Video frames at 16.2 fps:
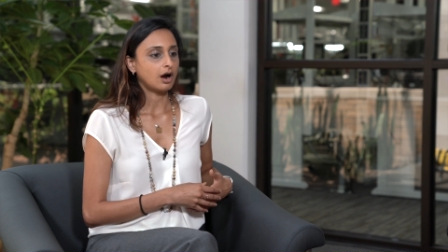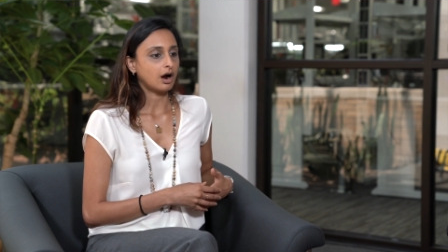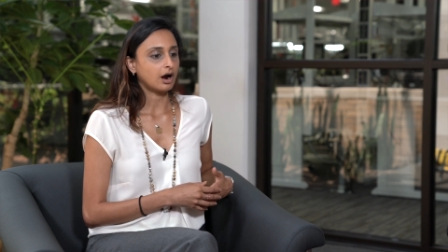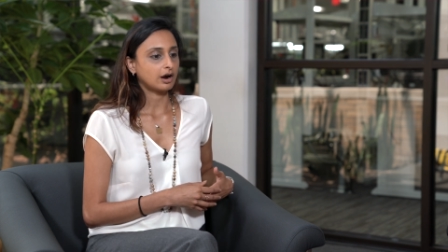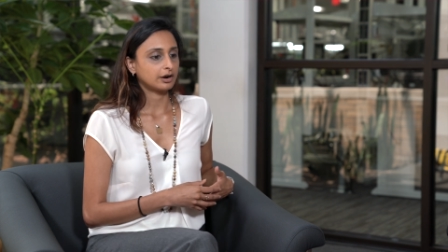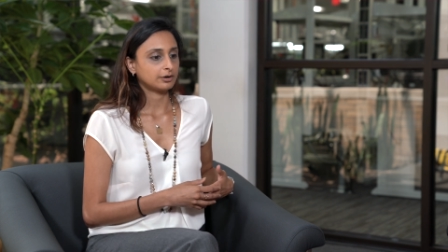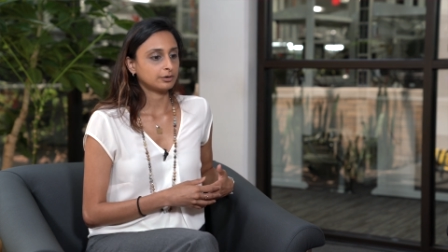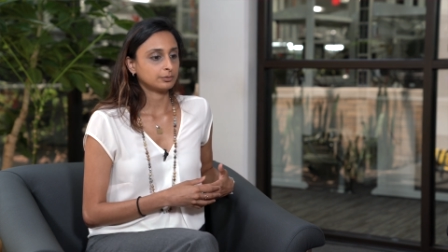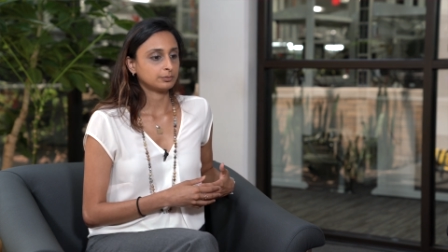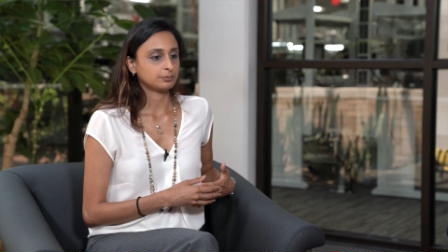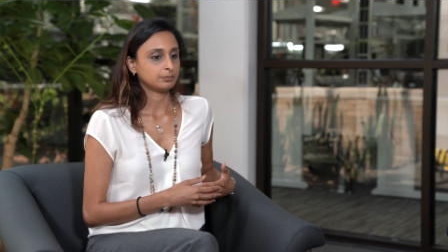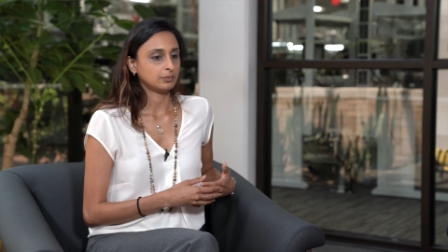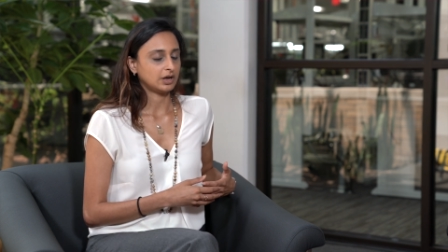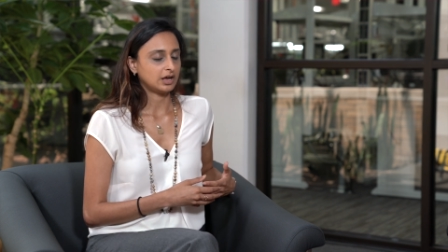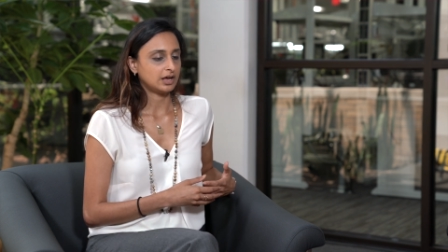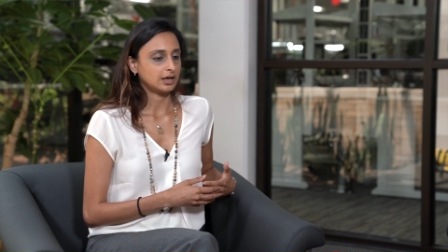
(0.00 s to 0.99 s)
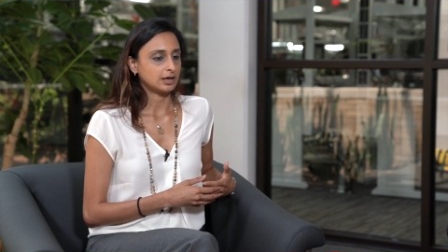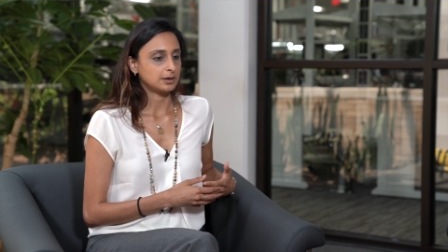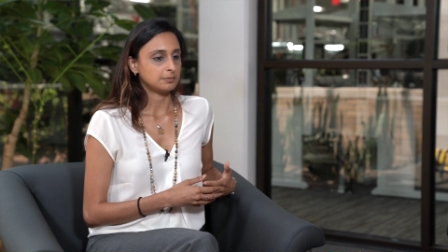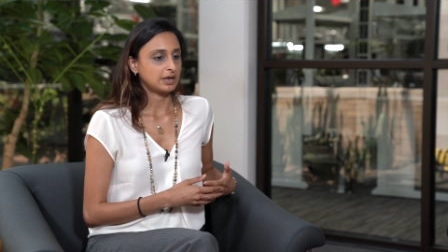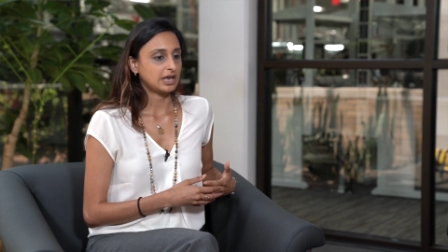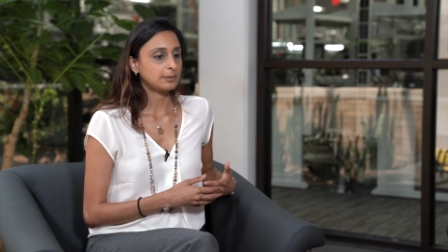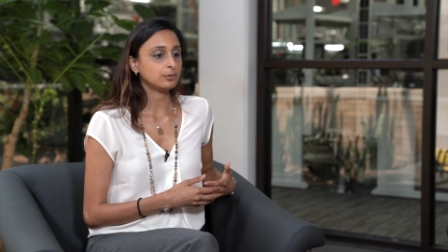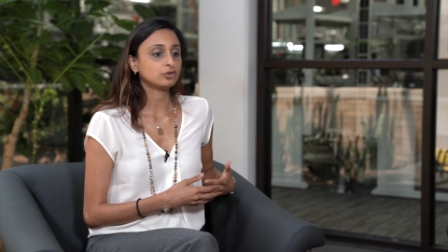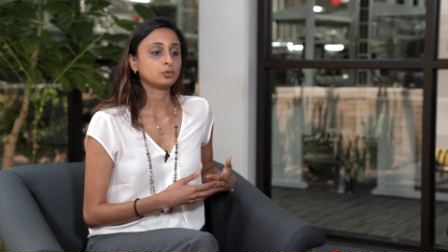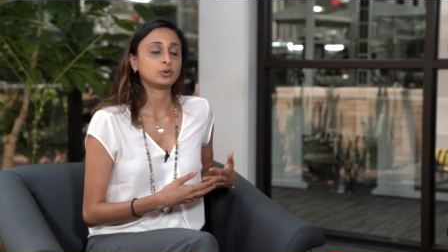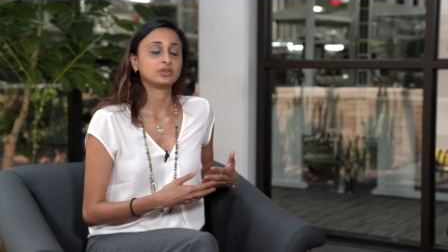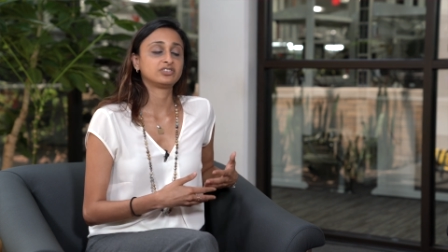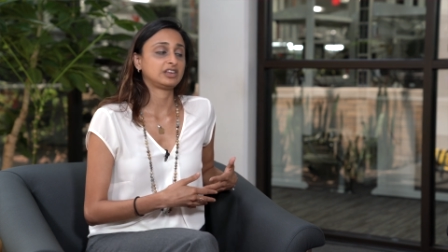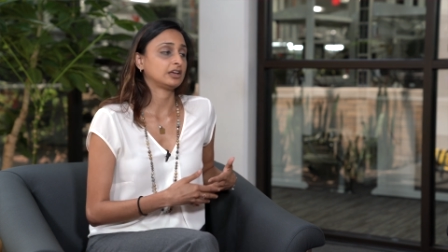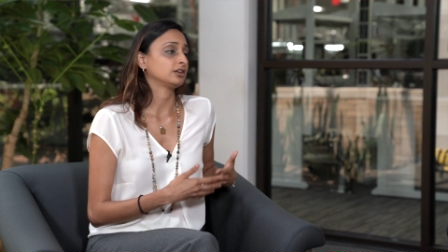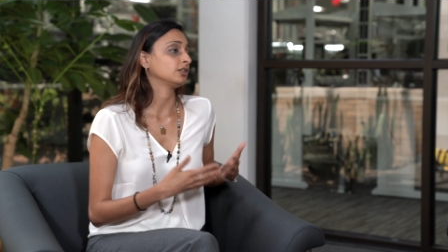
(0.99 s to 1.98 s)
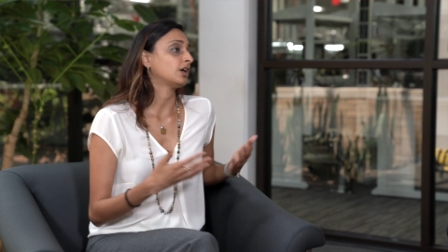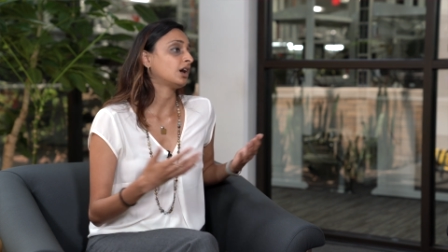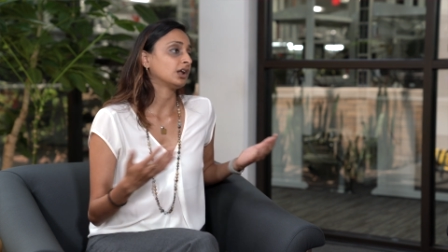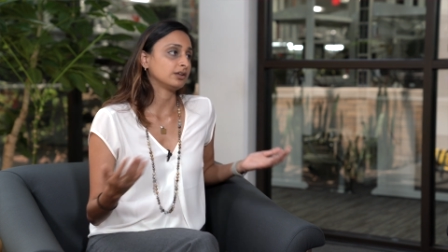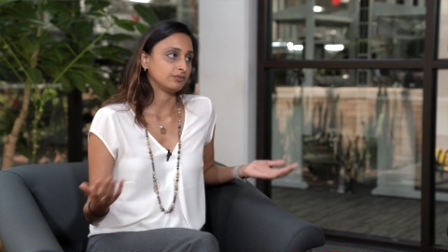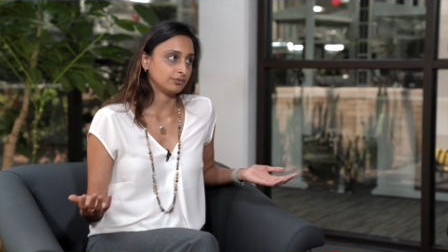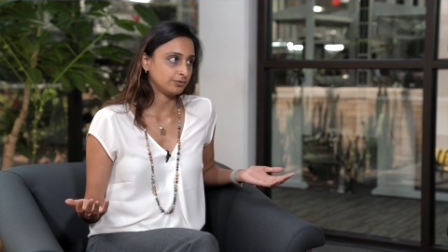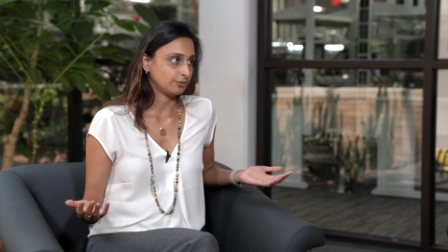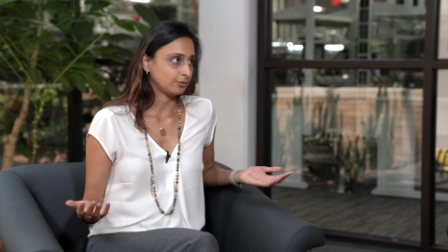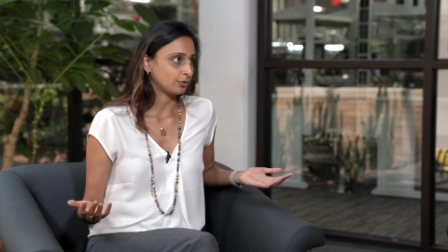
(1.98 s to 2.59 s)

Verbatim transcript: are uh, able to withstand a lot of